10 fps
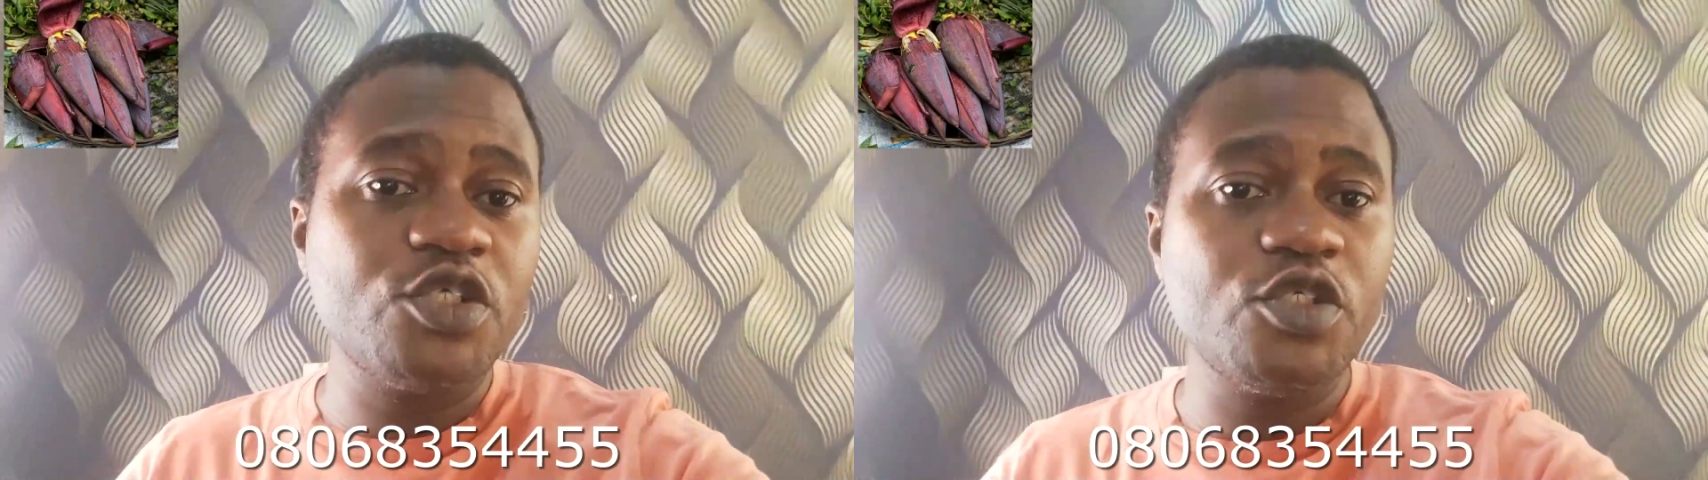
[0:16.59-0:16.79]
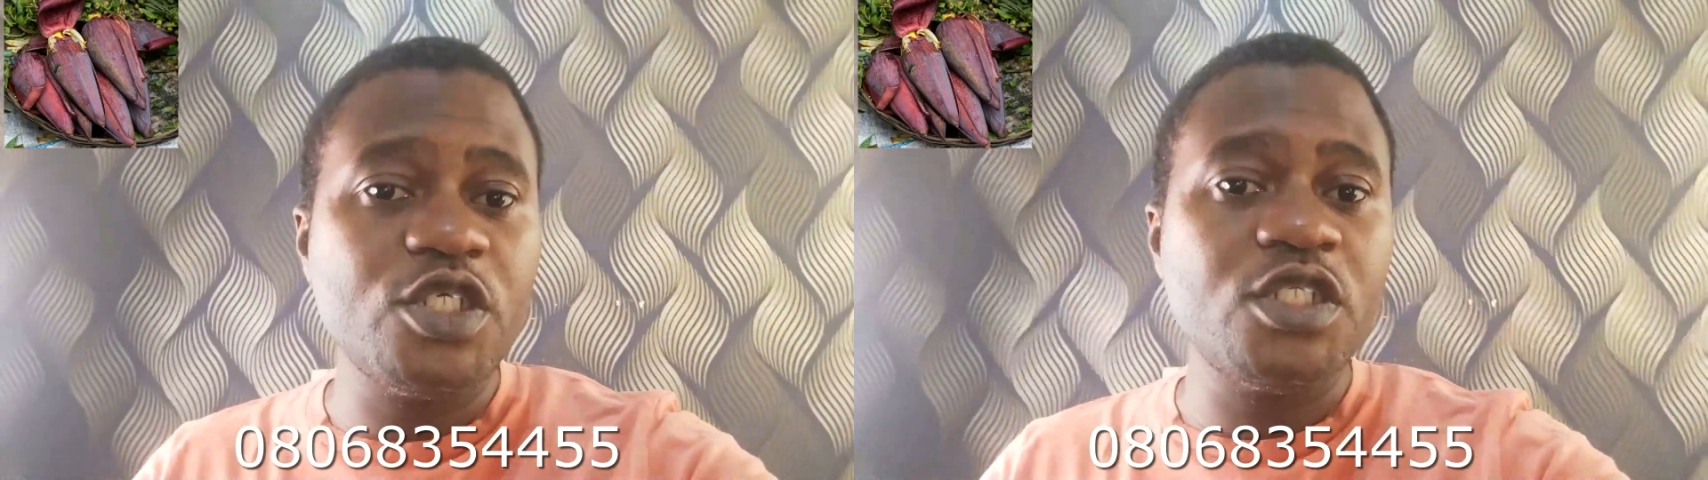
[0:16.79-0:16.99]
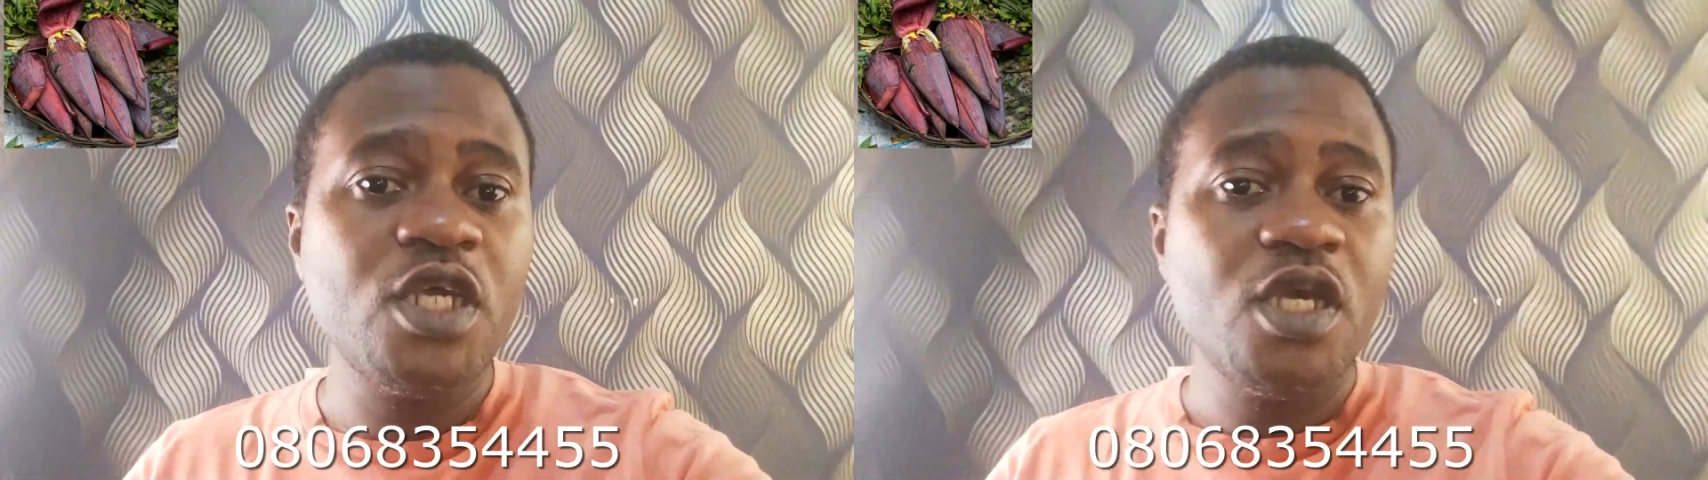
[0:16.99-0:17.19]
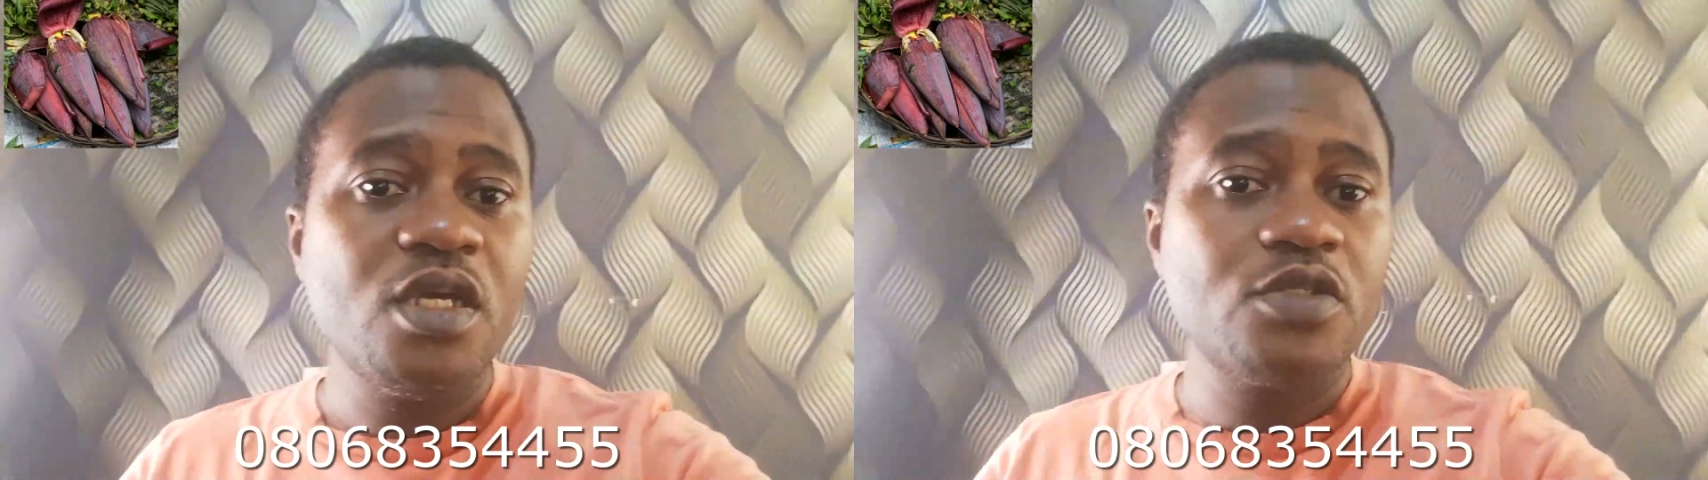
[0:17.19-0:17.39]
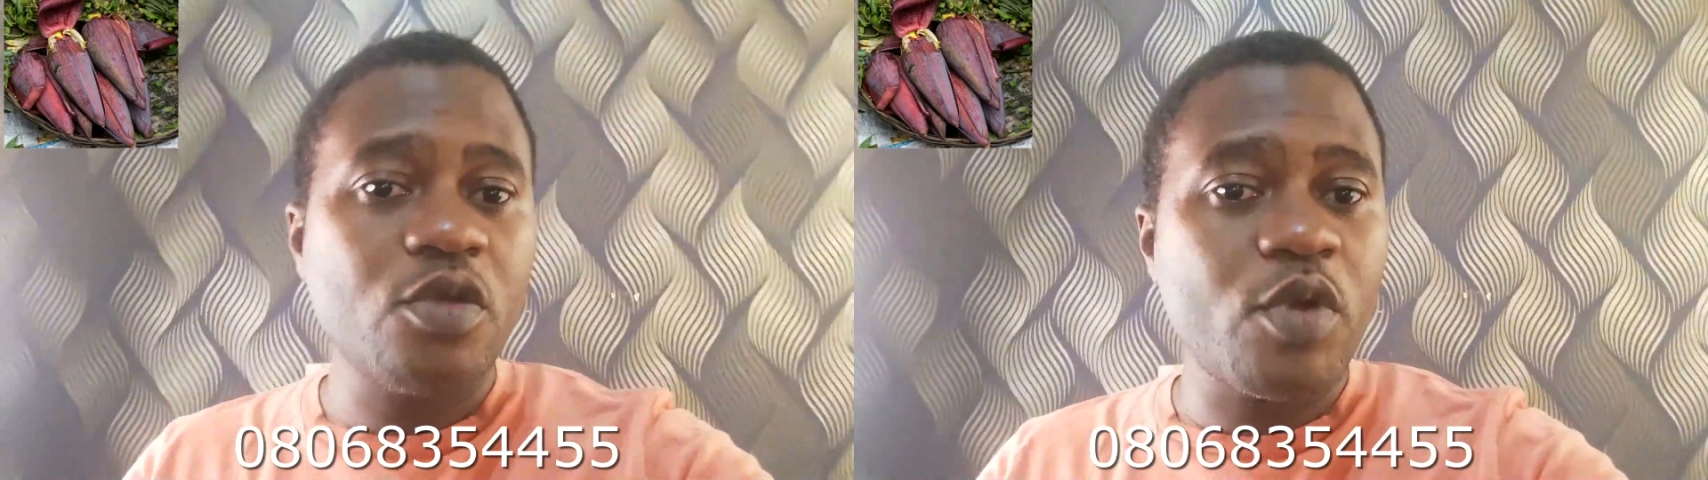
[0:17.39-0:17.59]
You need
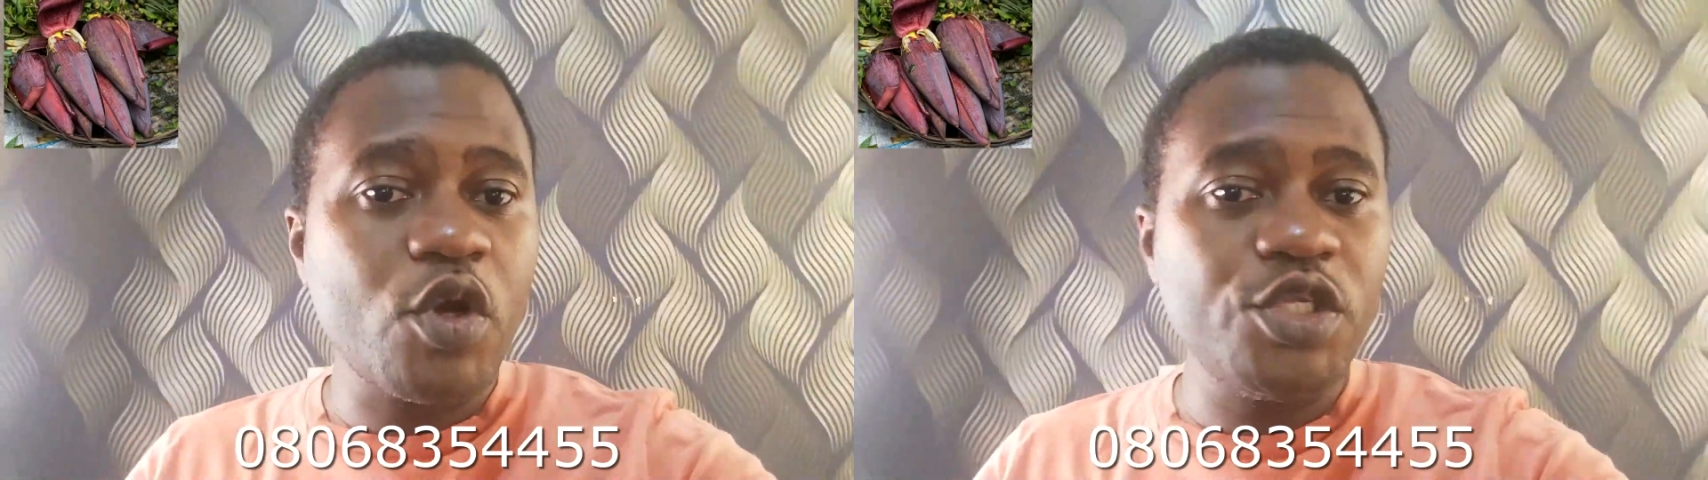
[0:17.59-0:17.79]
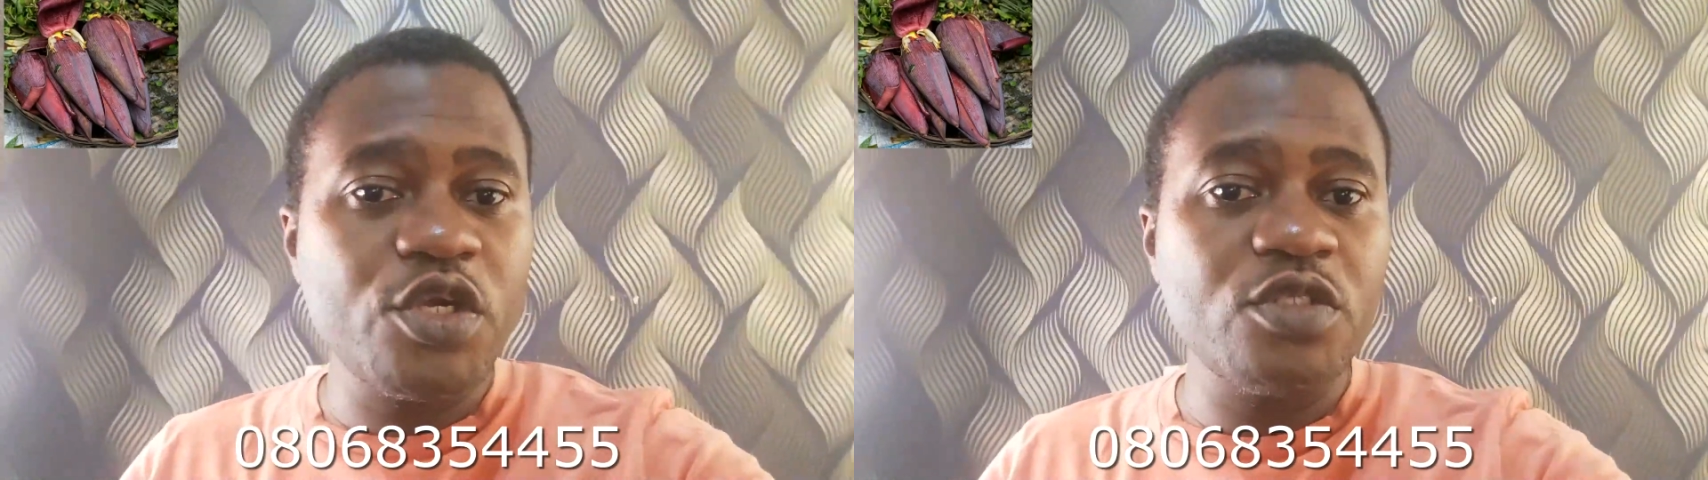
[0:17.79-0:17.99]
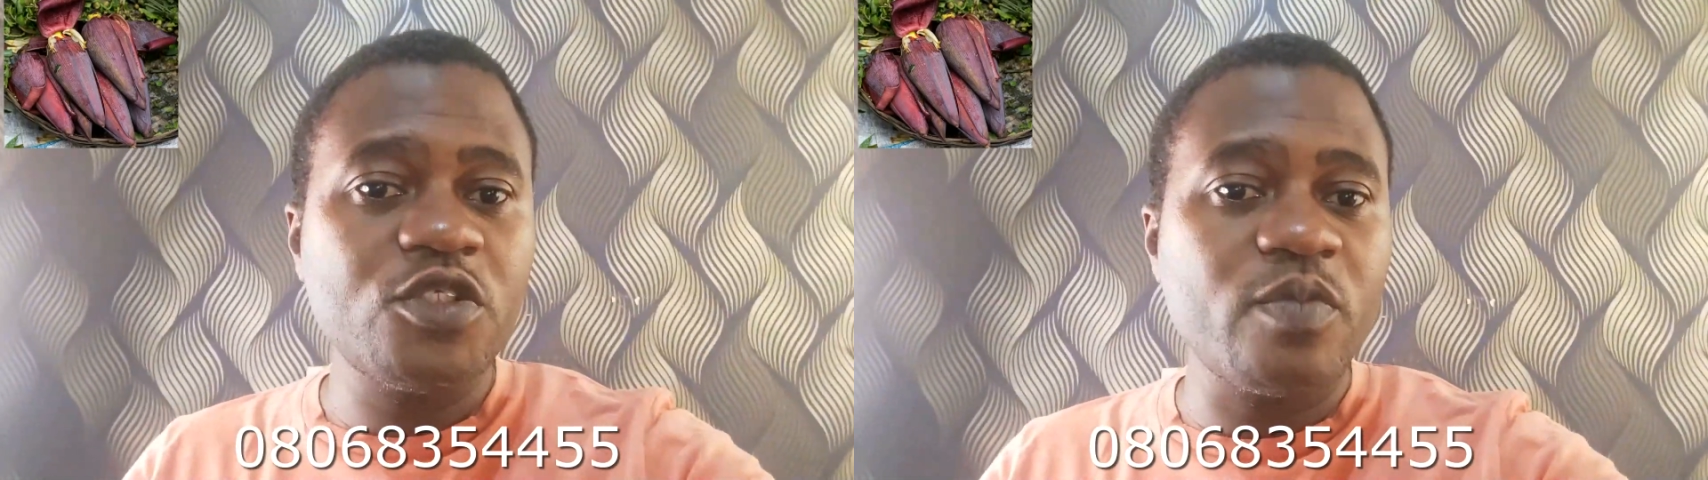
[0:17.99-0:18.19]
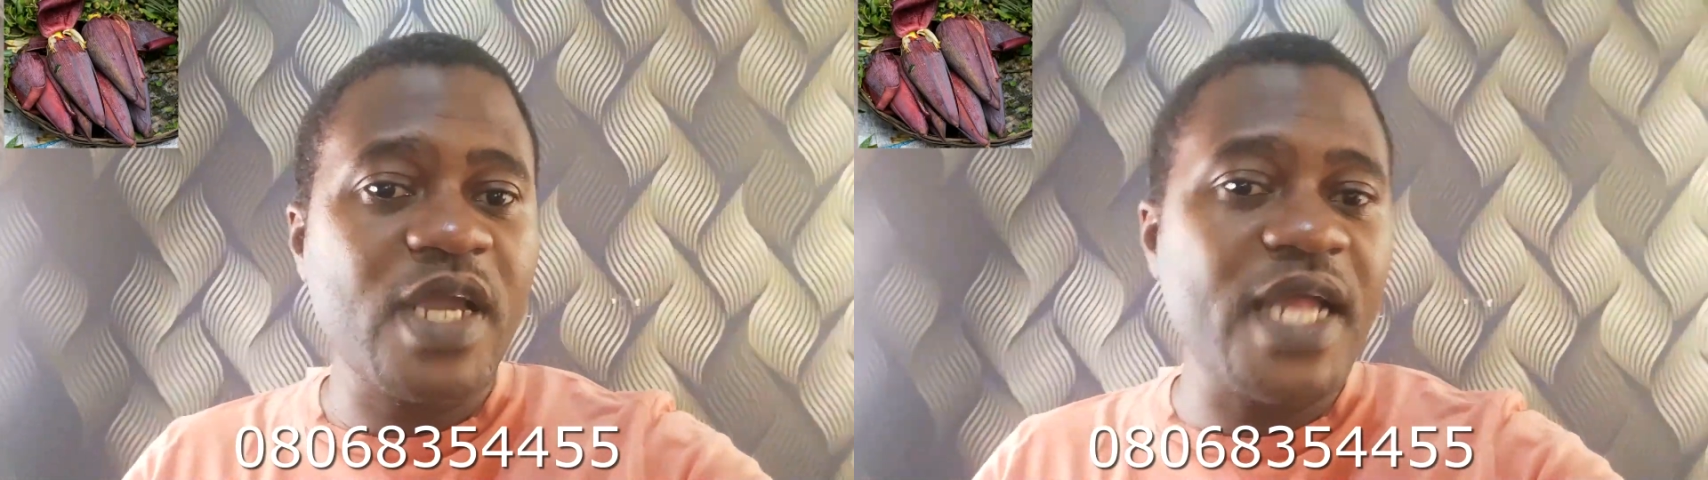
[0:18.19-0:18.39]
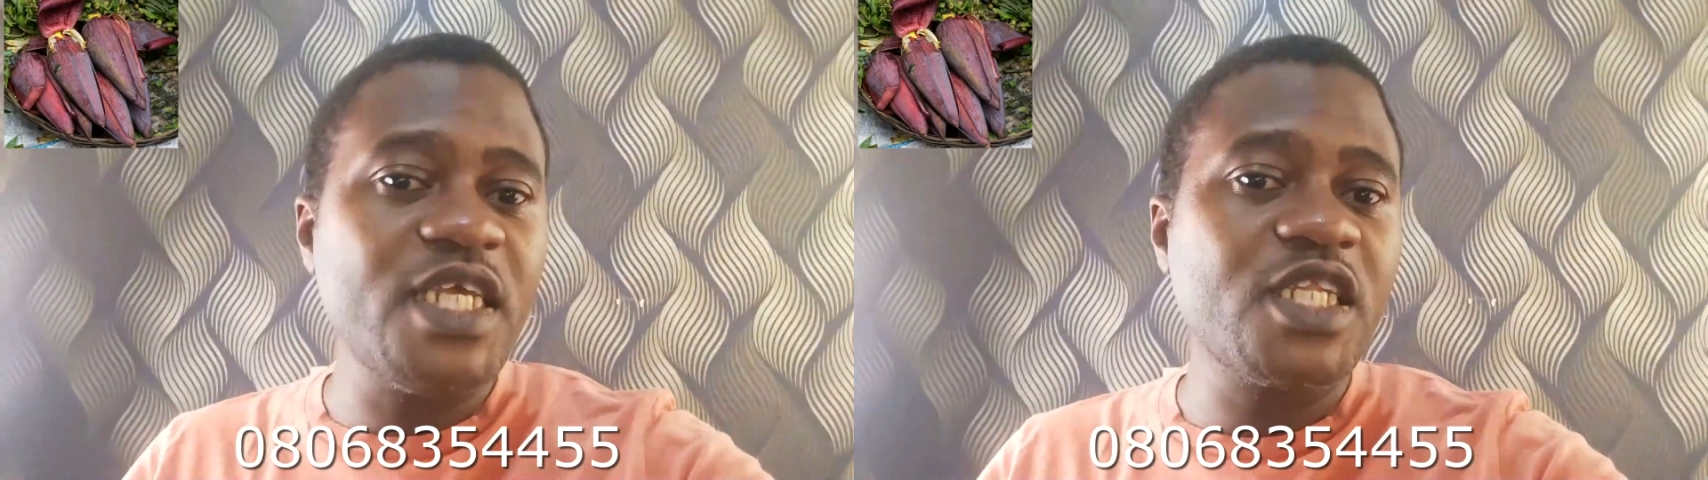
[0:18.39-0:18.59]
some onions, some garlic,